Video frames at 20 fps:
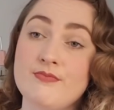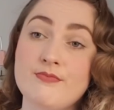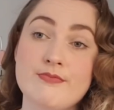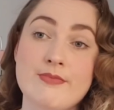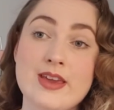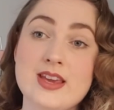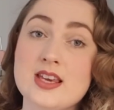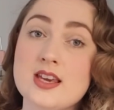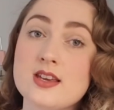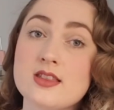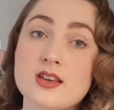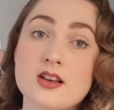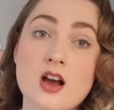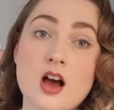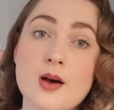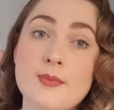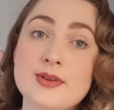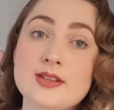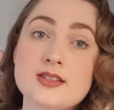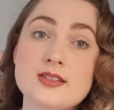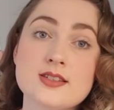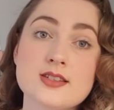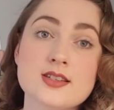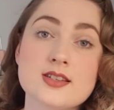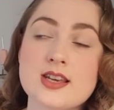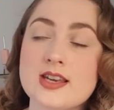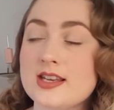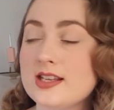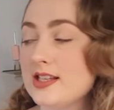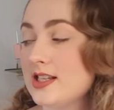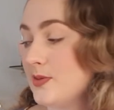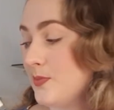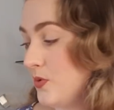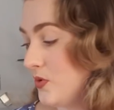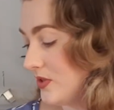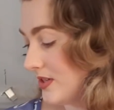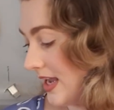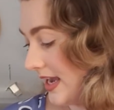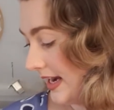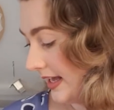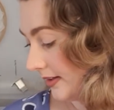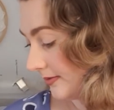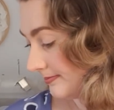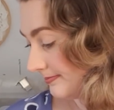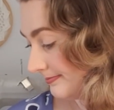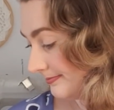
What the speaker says: making the garment is smooth sailing.